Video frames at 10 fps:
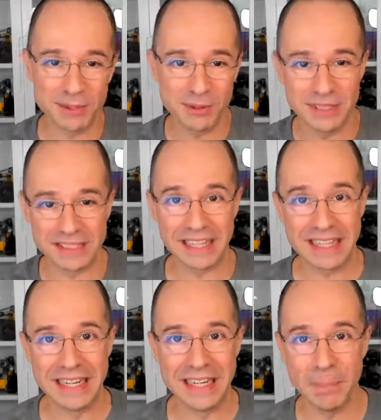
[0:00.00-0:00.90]
you this
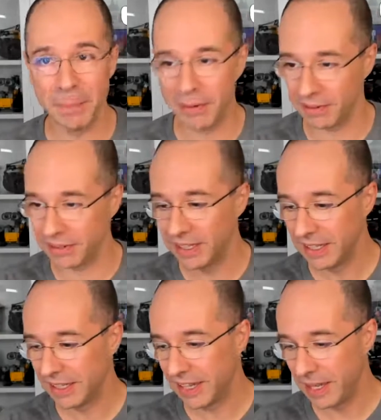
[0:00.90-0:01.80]
like nimble
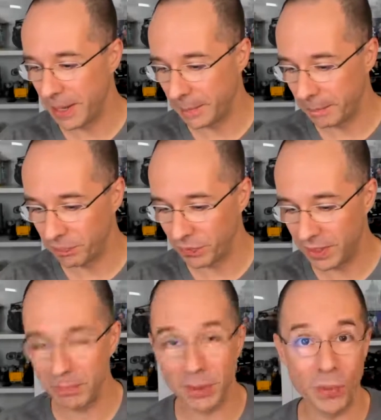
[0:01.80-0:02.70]

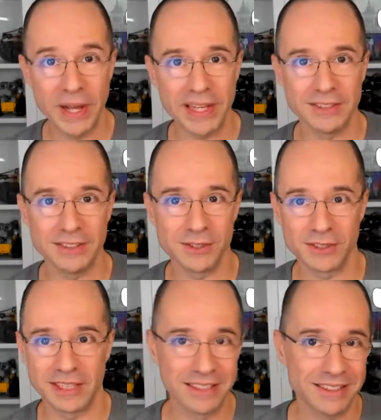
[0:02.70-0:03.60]
way to
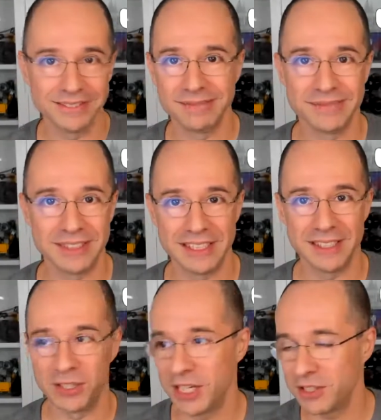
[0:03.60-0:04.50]
just like see
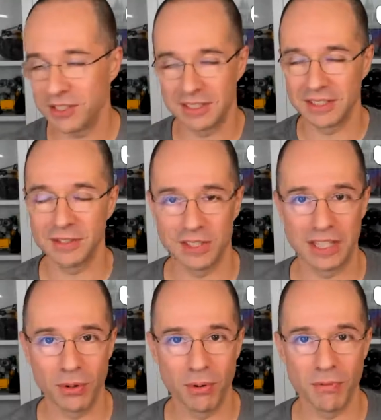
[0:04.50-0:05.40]
the changes and just
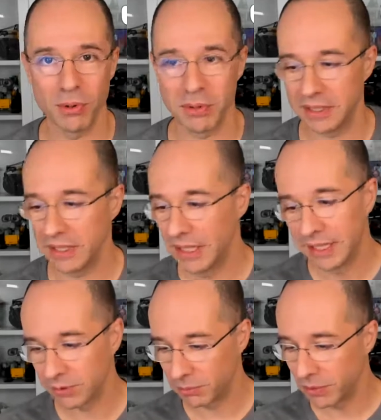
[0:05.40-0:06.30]
like go forward.
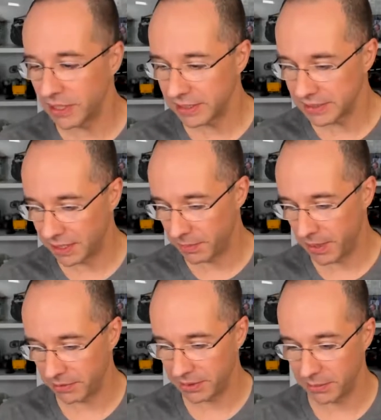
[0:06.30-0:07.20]
So I'm really excited
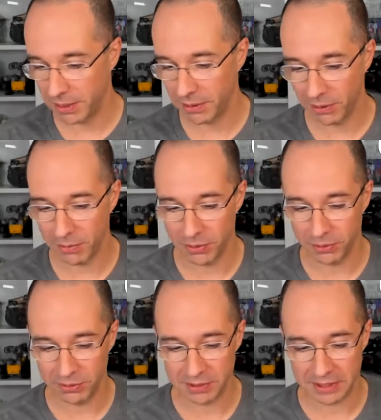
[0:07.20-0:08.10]
about all of
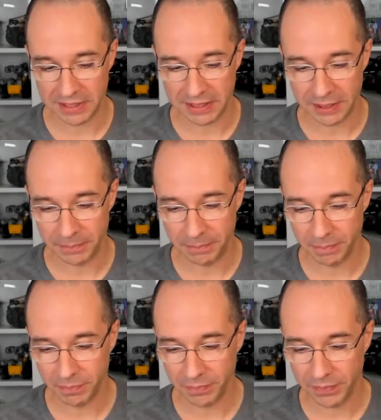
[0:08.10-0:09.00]
those.
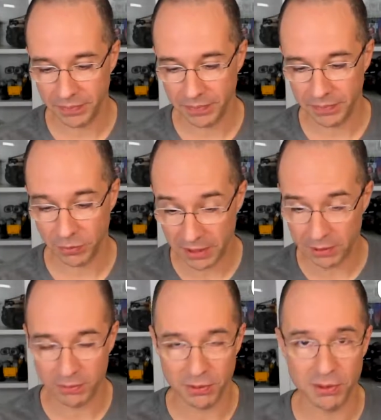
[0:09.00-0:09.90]
So
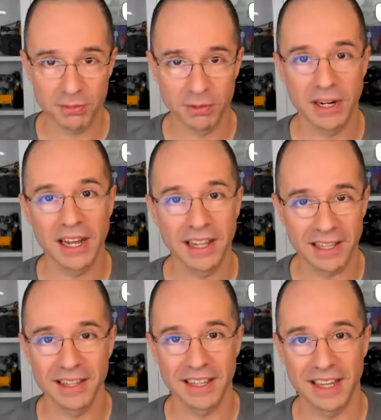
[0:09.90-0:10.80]
thank you for
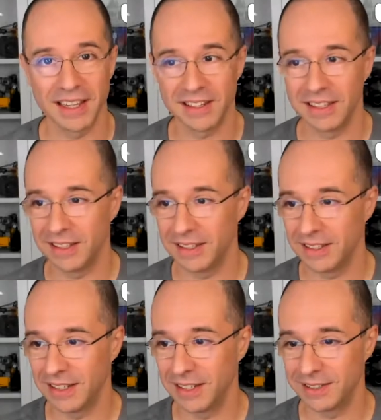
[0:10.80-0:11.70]
highlighting that.
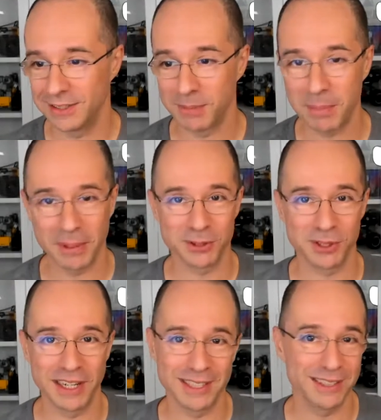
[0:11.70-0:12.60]
And it's my
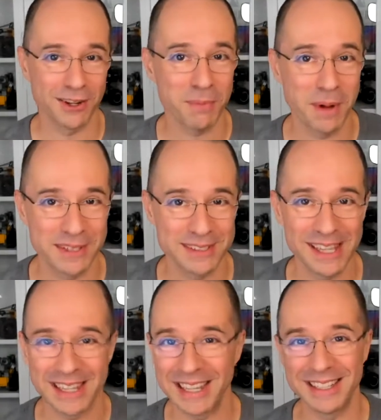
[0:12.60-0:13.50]
pleasure. I can talk about this
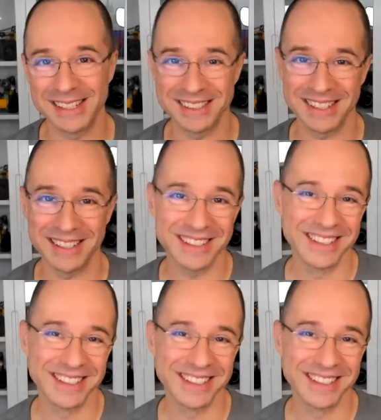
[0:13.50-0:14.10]
like endlessly.